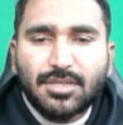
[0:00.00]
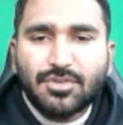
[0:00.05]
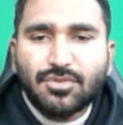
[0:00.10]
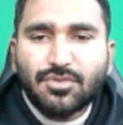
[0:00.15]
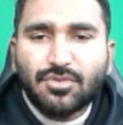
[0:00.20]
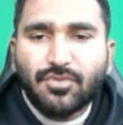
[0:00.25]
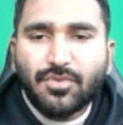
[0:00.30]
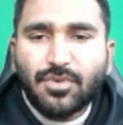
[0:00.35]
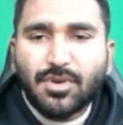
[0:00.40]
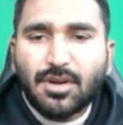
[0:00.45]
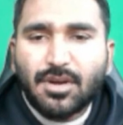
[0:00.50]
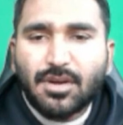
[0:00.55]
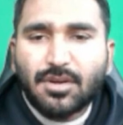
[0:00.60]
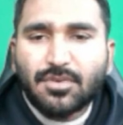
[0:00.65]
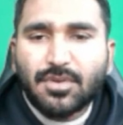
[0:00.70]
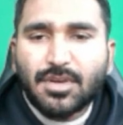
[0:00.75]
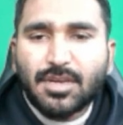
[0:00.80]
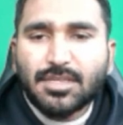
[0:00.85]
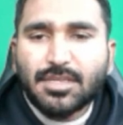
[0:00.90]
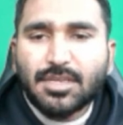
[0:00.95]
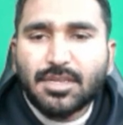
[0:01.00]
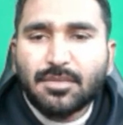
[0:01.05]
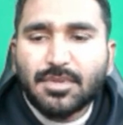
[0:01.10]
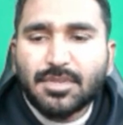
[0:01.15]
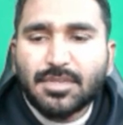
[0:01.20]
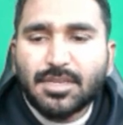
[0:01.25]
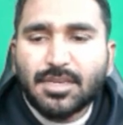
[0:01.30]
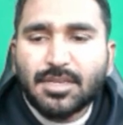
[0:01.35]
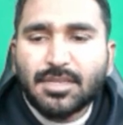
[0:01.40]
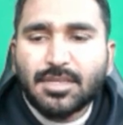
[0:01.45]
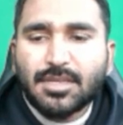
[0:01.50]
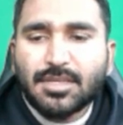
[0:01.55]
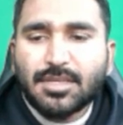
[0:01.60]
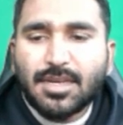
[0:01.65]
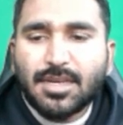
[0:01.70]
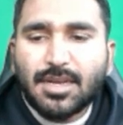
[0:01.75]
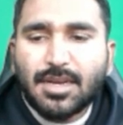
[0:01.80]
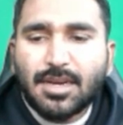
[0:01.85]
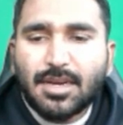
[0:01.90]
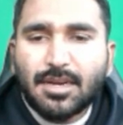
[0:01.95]
so far. Question number 6
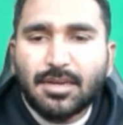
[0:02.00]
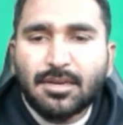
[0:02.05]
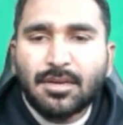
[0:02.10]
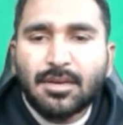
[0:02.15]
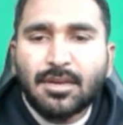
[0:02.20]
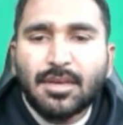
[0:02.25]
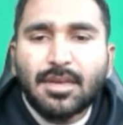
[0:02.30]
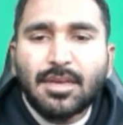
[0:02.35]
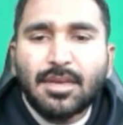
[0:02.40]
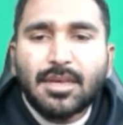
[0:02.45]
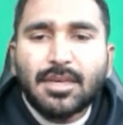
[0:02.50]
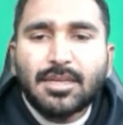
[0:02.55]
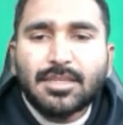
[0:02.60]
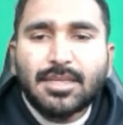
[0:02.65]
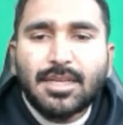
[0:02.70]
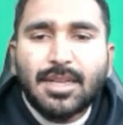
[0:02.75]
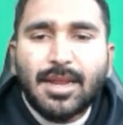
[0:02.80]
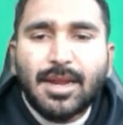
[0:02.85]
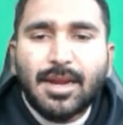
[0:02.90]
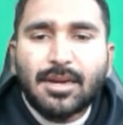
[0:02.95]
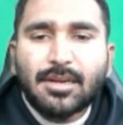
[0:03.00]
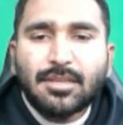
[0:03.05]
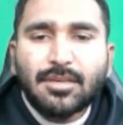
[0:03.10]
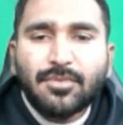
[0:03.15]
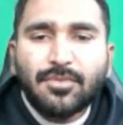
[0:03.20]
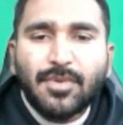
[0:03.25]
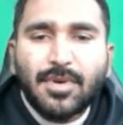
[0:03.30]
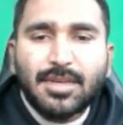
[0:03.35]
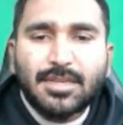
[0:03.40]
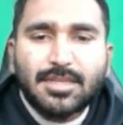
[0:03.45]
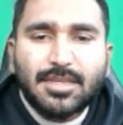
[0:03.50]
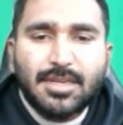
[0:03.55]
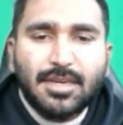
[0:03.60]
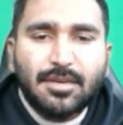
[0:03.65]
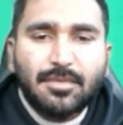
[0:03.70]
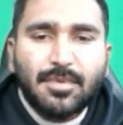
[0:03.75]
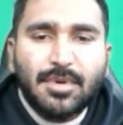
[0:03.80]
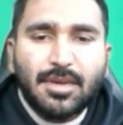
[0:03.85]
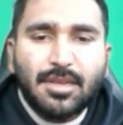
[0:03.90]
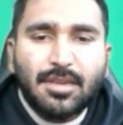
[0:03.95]
is that select the first
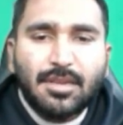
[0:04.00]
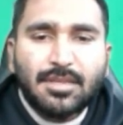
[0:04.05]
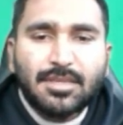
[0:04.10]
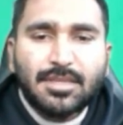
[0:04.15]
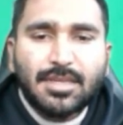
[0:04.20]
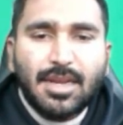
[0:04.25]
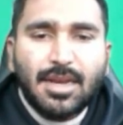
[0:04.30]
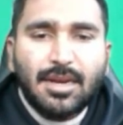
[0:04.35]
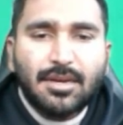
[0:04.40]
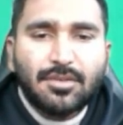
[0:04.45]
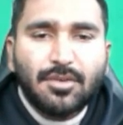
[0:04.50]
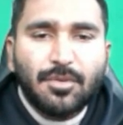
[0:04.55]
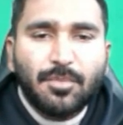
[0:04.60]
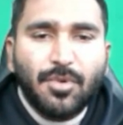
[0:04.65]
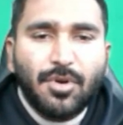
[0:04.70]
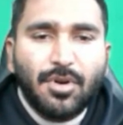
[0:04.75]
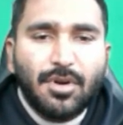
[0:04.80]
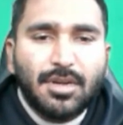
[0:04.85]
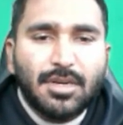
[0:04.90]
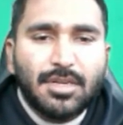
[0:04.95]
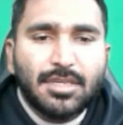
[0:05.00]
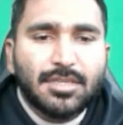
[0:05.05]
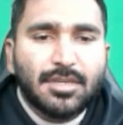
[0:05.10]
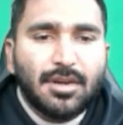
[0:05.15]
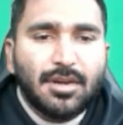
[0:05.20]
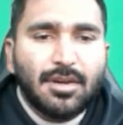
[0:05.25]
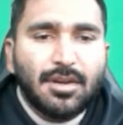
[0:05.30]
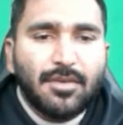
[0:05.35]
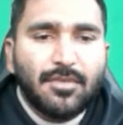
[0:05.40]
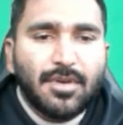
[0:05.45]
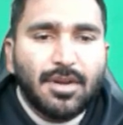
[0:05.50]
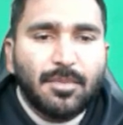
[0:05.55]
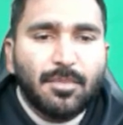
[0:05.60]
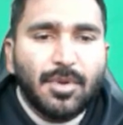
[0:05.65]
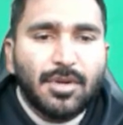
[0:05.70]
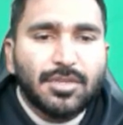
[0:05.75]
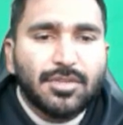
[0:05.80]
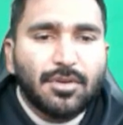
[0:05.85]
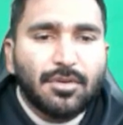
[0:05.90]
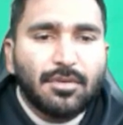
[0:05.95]
table. Select a border style of
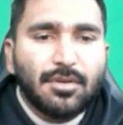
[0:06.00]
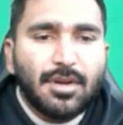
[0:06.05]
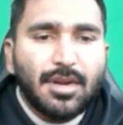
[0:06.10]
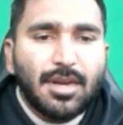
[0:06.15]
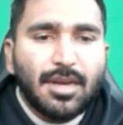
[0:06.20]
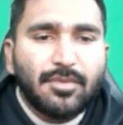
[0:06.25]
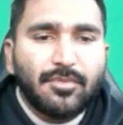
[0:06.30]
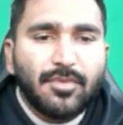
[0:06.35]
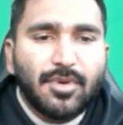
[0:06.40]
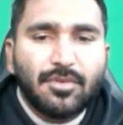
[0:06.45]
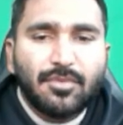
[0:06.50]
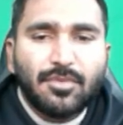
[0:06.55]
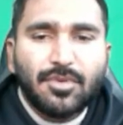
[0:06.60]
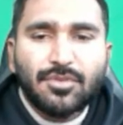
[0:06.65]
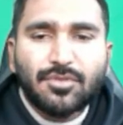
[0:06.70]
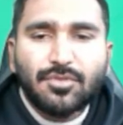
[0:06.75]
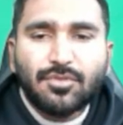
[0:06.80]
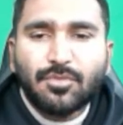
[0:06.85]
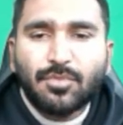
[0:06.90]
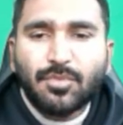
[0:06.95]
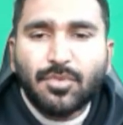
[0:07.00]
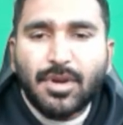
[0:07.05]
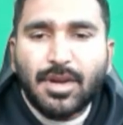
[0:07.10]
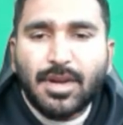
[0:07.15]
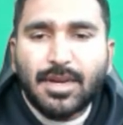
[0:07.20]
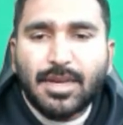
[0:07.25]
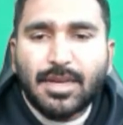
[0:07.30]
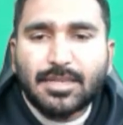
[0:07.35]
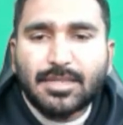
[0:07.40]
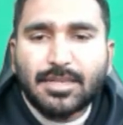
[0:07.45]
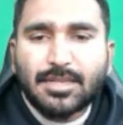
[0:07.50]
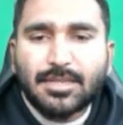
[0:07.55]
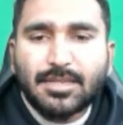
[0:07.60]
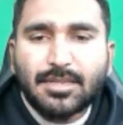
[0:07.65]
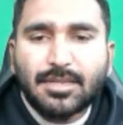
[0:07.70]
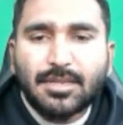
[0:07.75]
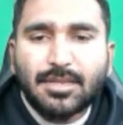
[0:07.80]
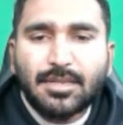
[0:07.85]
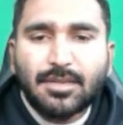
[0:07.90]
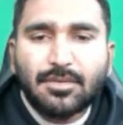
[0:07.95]
double solid line 1 over 2 point and
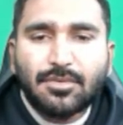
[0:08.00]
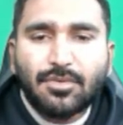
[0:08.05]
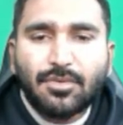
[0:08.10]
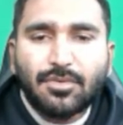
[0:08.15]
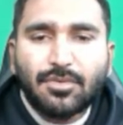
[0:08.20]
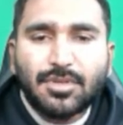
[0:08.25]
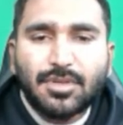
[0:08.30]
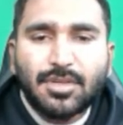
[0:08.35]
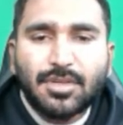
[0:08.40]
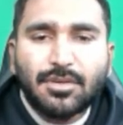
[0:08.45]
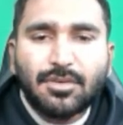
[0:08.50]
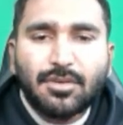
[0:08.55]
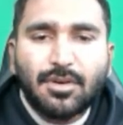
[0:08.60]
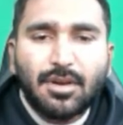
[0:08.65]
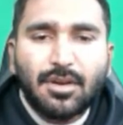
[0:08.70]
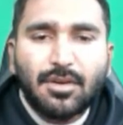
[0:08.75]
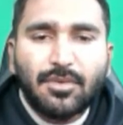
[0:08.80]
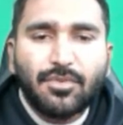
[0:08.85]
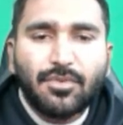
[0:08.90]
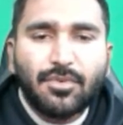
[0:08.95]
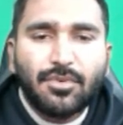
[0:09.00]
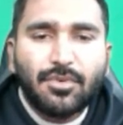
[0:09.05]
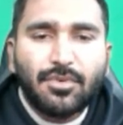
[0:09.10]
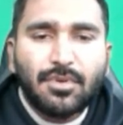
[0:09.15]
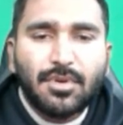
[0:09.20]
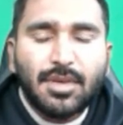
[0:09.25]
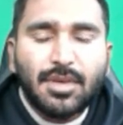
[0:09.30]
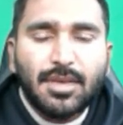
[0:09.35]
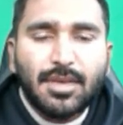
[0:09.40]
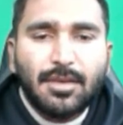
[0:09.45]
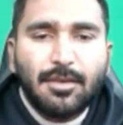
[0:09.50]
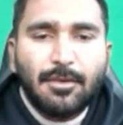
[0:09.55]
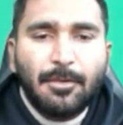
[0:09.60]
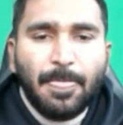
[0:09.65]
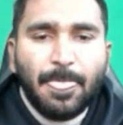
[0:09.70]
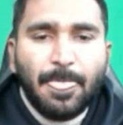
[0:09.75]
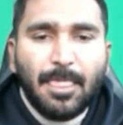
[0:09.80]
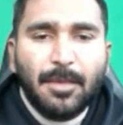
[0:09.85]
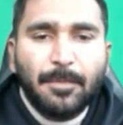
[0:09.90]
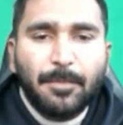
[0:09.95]
3 row 3 column 4.
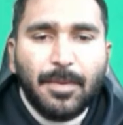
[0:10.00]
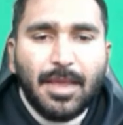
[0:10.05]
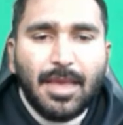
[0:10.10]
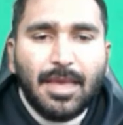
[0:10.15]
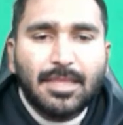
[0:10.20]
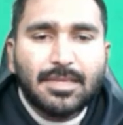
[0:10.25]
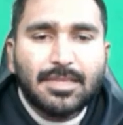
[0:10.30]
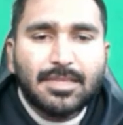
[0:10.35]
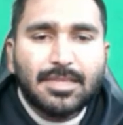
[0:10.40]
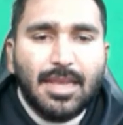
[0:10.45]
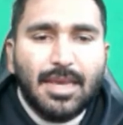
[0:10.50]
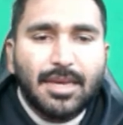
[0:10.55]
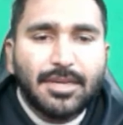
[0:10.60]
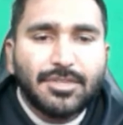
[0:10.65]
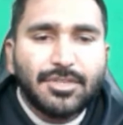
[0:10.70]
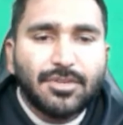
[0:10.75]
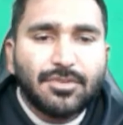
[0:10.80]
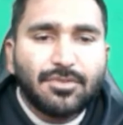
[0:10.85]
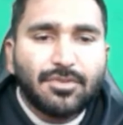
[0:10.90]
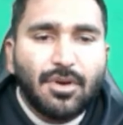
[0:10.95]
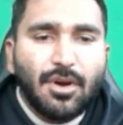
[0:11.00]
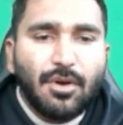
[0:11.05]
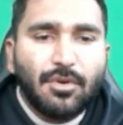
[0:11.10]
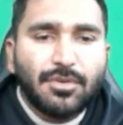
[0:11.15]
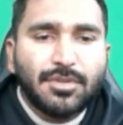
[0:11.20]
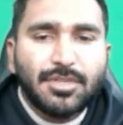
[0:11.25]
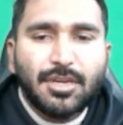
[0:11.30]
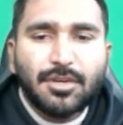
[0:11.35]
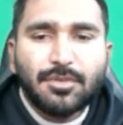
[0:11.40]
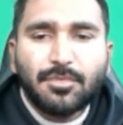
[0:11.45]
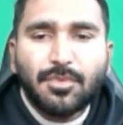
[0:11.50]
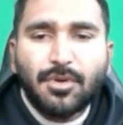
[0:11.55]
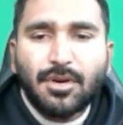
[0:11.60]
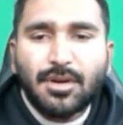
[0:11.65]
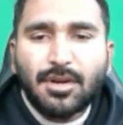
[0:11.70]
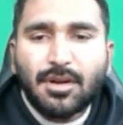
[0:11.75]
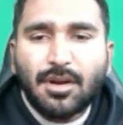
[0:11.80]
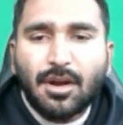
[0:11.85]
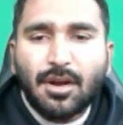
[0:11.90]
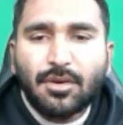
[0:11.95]
Apply the selection to outside
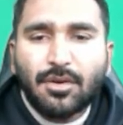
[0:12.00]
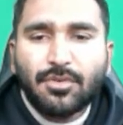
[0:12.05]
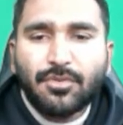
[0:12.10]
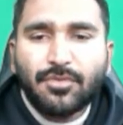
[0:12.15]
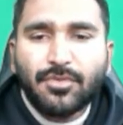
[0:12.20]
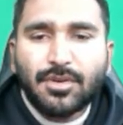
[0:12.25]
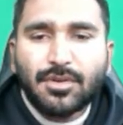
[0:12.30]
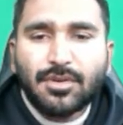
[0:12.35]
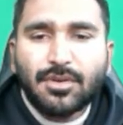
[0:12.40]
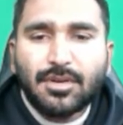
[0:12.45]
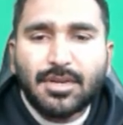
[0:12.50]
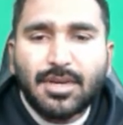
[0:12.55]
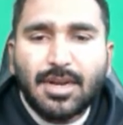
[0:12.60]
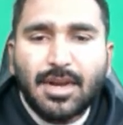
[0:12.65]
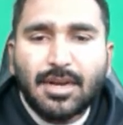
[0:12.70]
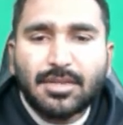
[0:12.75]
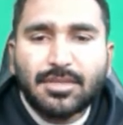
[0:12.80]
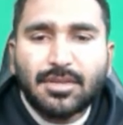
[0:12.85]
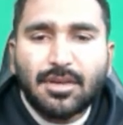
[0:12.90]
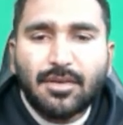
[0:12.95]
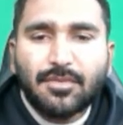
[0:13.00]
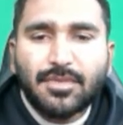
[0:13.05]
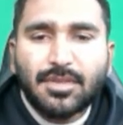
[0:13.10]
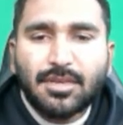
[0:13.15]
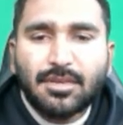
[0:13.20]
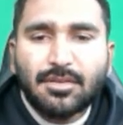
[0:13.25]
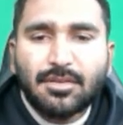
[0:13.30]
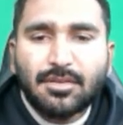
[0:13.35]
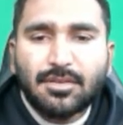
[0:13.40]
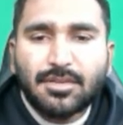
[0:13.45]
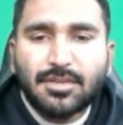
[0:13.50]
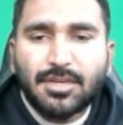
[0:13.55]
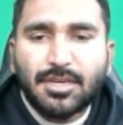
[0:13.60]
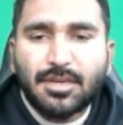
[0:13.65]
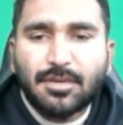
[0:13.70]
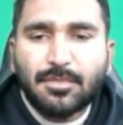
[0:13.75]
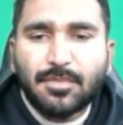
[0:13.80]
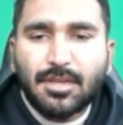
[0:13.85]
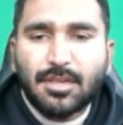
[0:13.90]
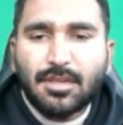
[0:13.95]
border auto fit contents of the
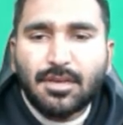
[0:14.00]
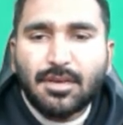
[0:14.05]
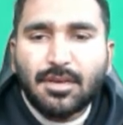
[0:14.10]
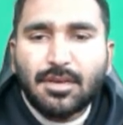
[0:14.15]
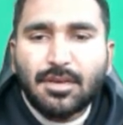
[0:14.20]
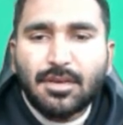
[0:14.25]
table.